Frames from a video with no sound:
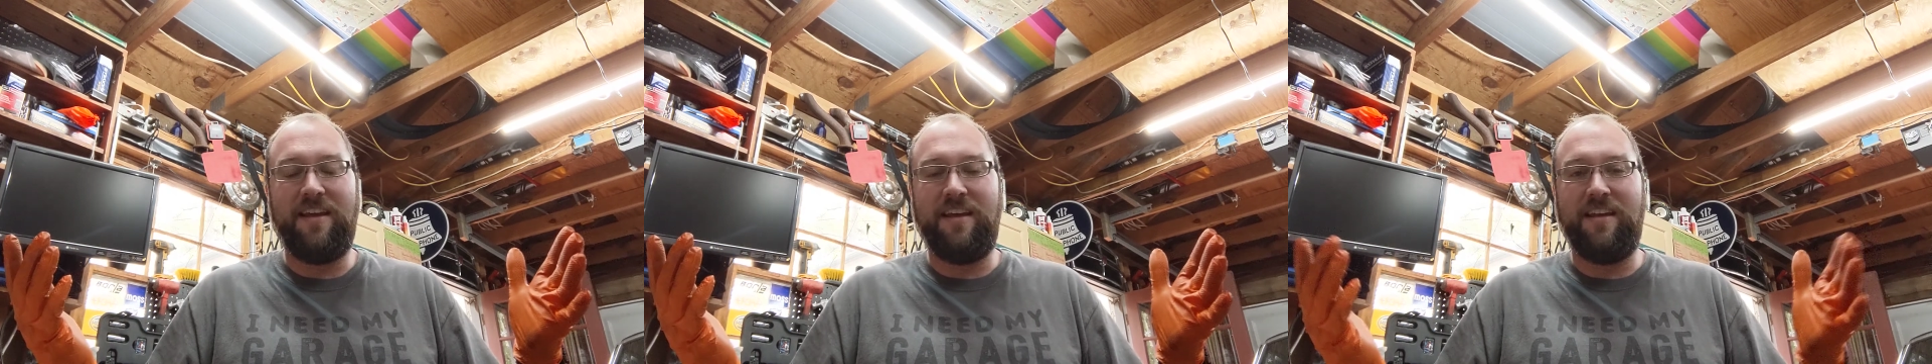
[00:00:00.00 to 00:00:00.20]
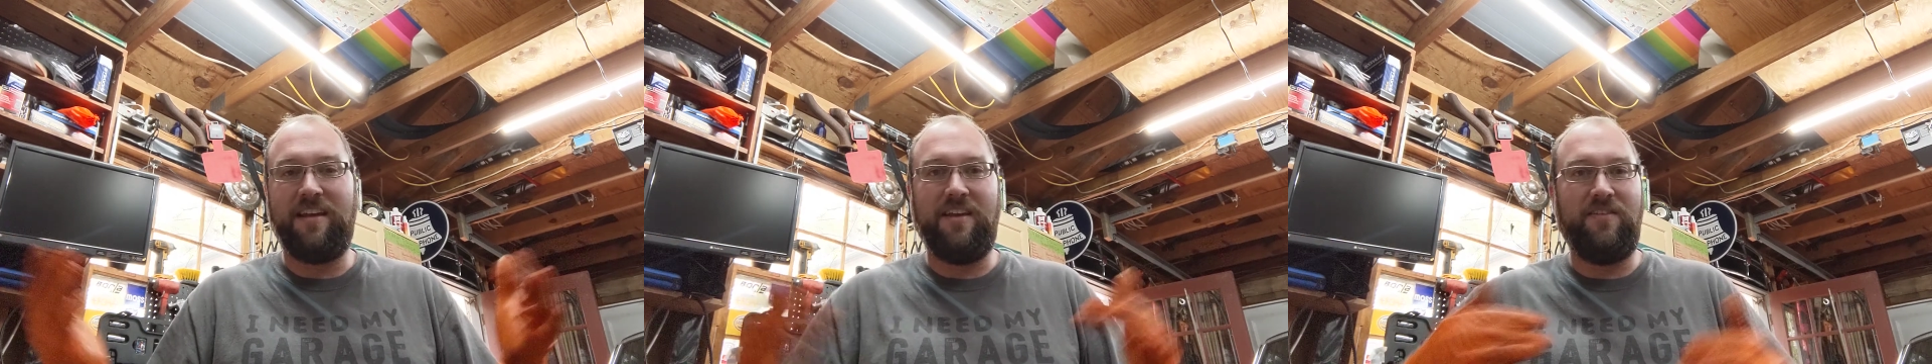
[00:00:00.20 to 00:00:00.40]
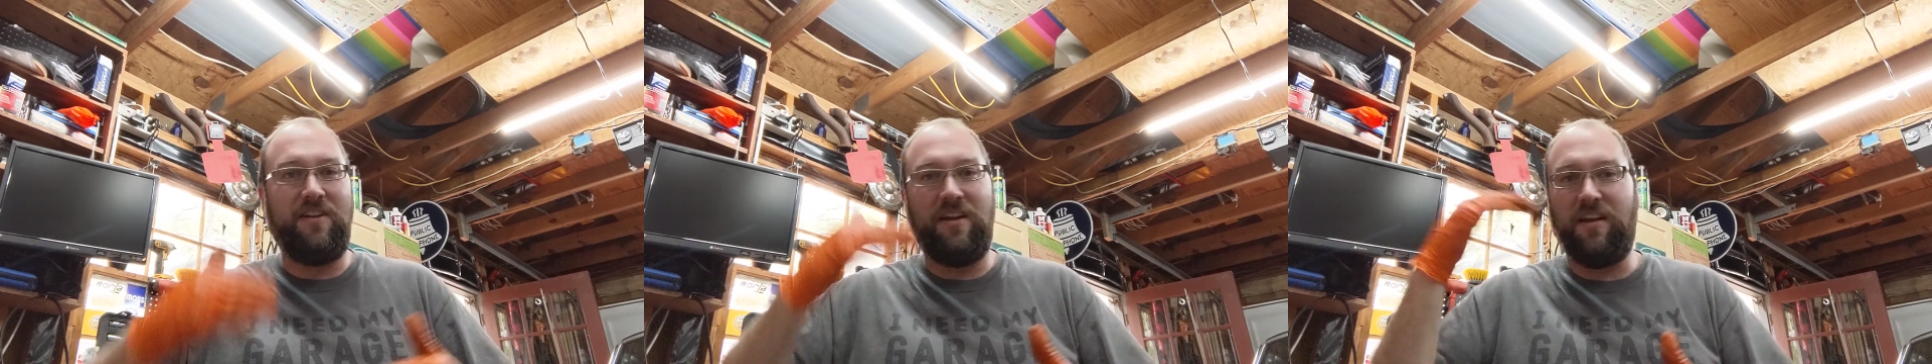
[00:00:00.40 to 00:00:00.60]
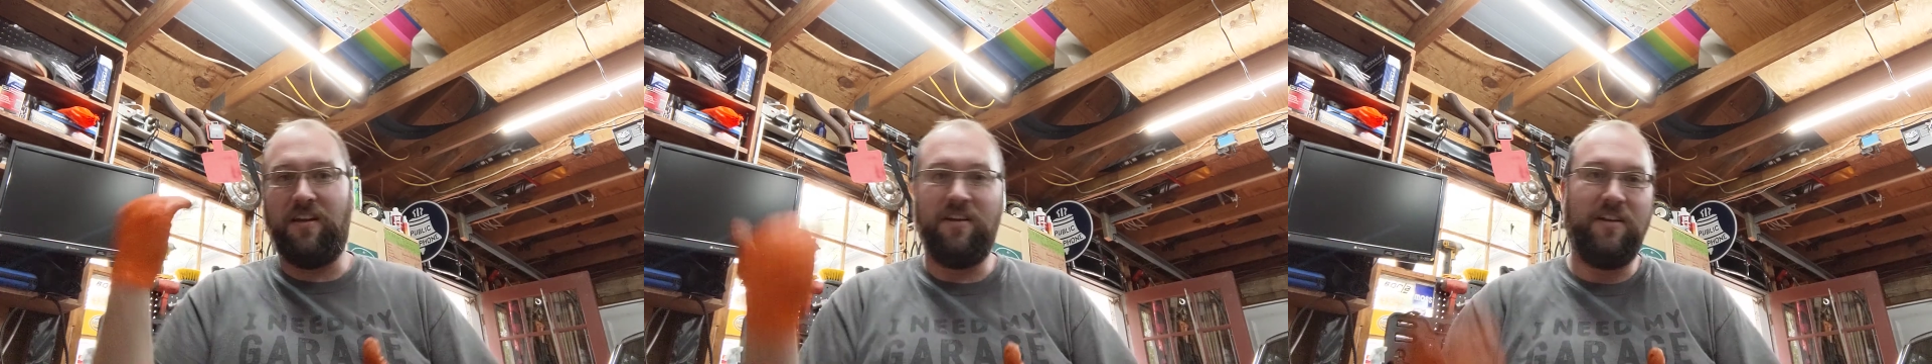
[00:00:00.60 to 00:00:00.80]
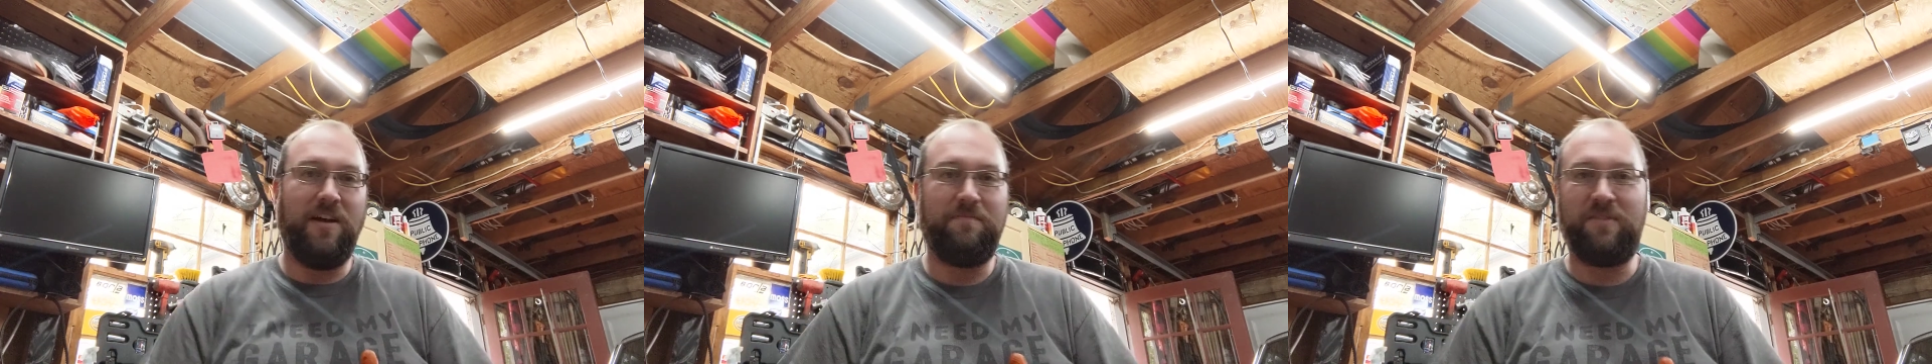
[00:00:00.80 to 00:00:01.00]
giving you good
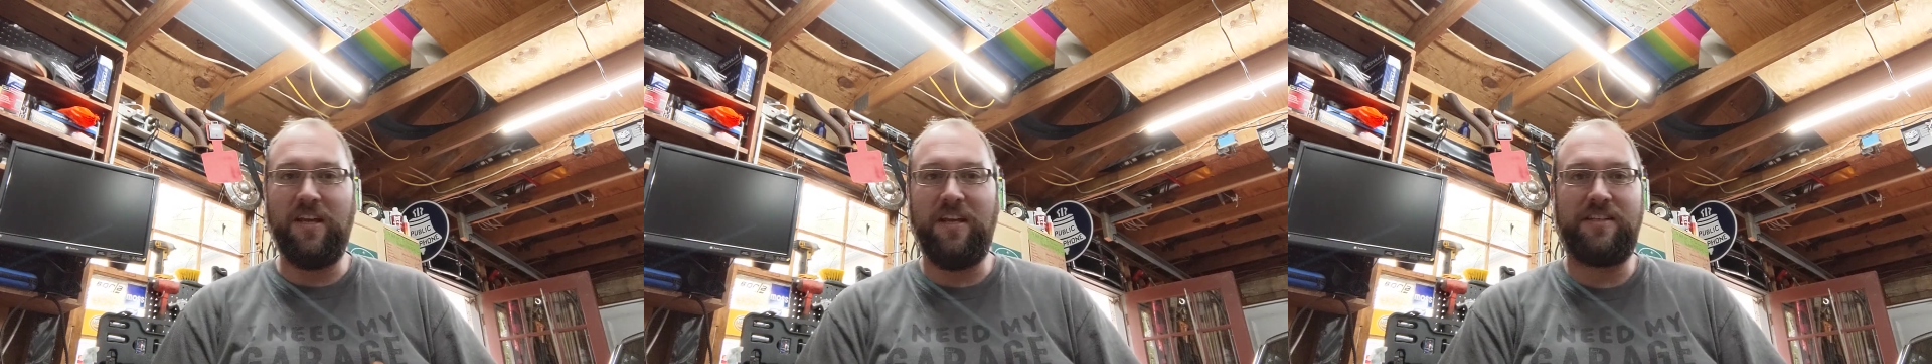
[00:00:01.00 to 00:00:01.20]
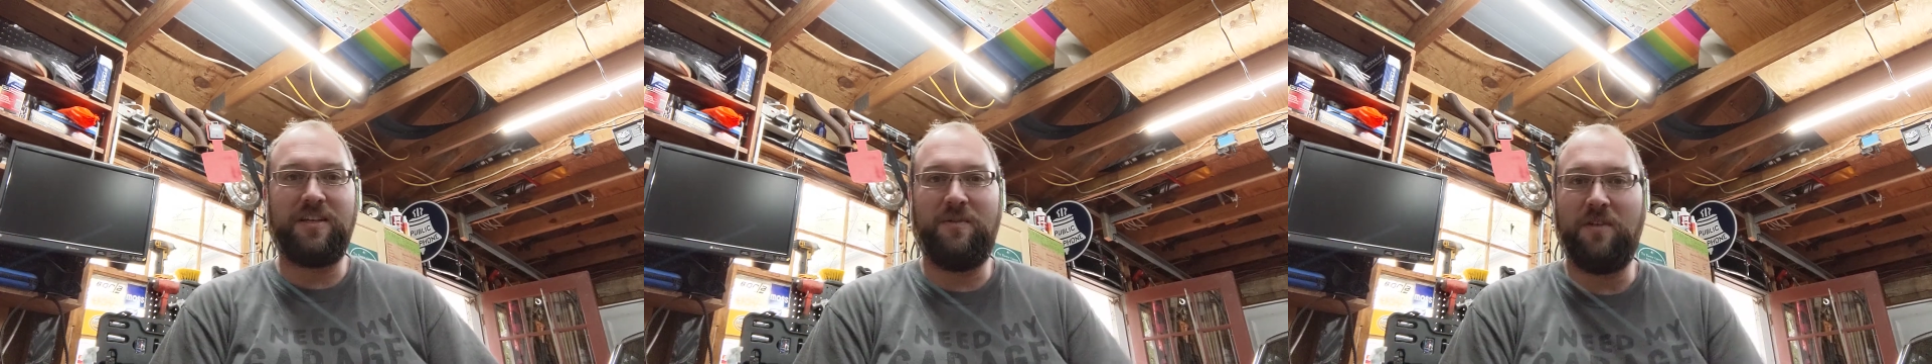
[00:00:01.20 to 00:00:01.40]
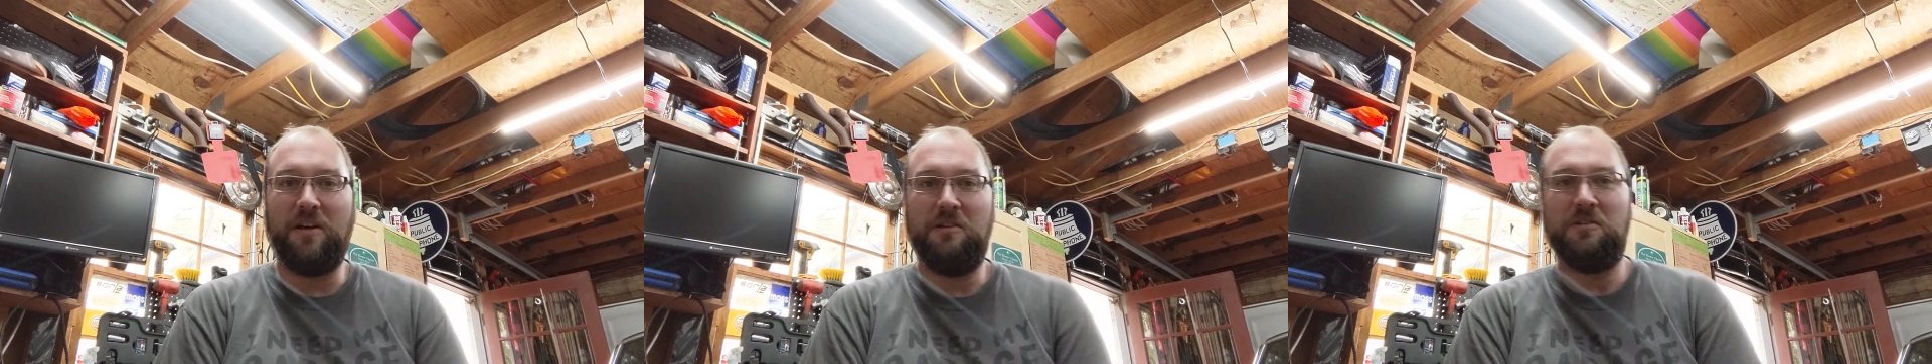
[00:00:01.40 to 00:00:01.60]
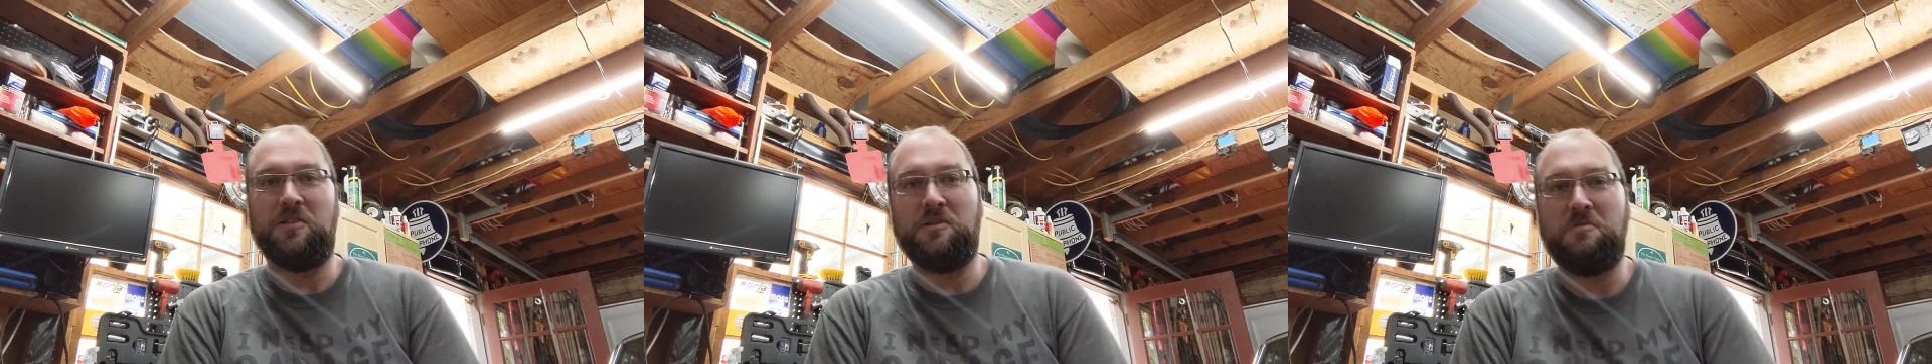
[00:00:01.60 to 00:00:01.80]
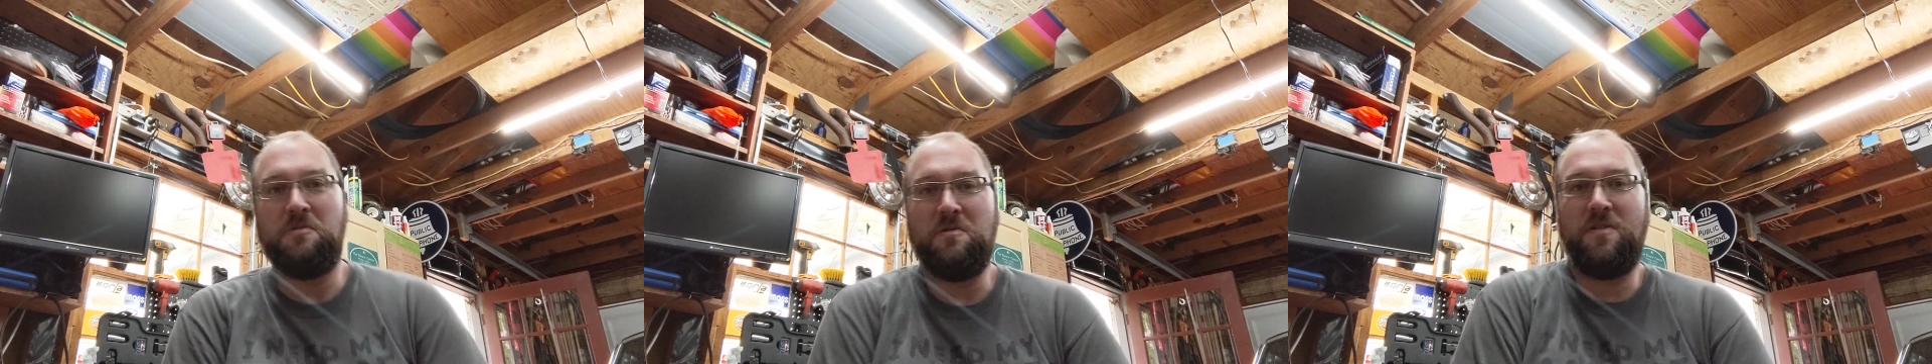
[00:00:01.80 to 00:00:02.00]
updates on what I was
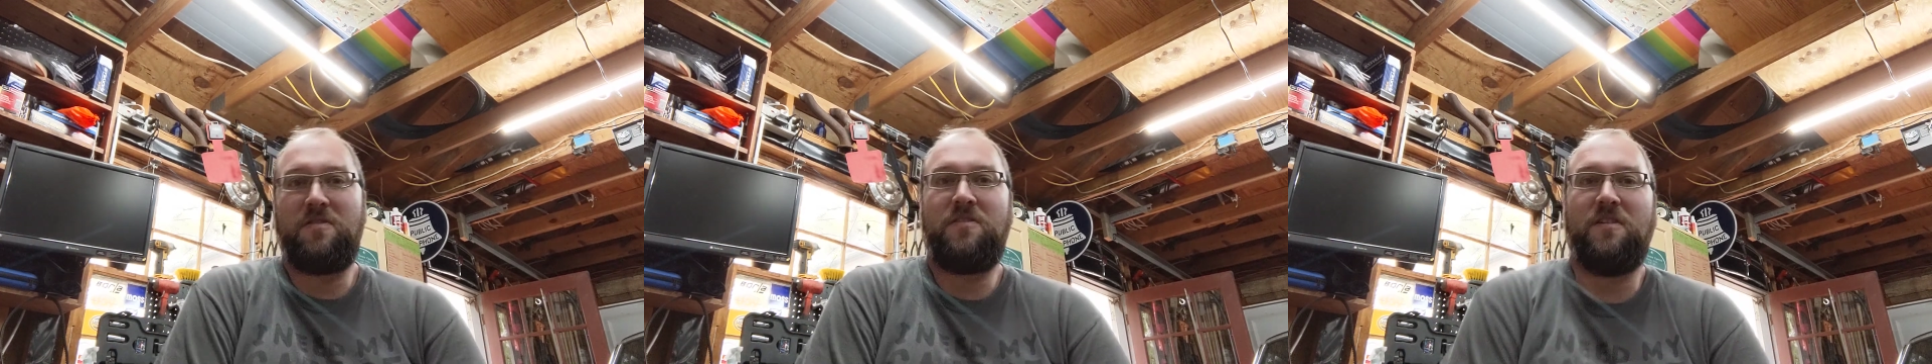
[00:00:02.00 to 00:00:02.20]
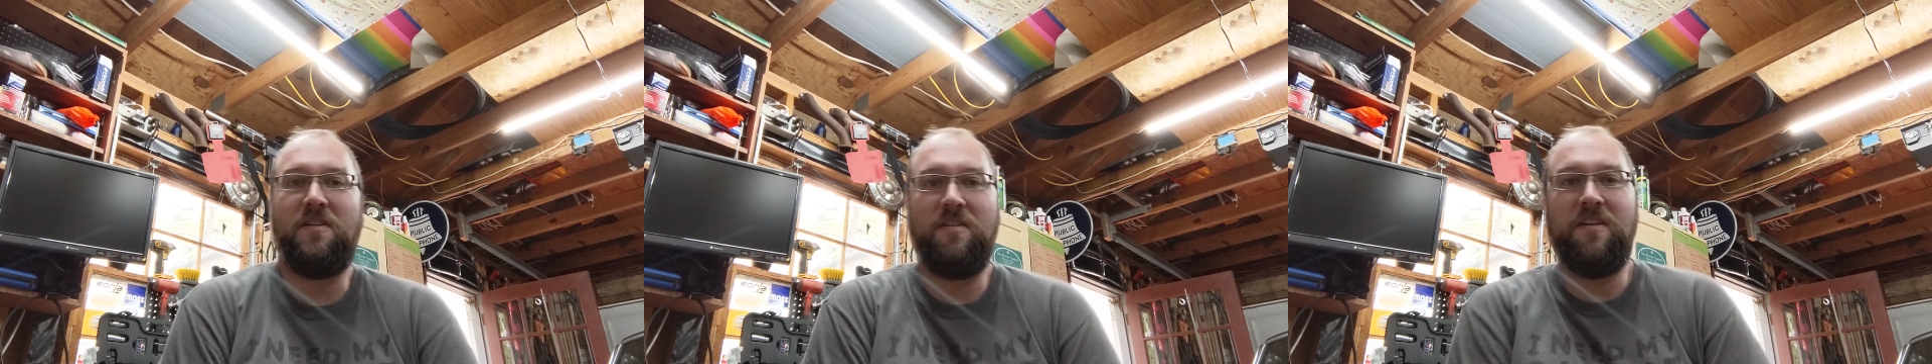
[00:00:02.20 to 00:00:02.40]
doing with the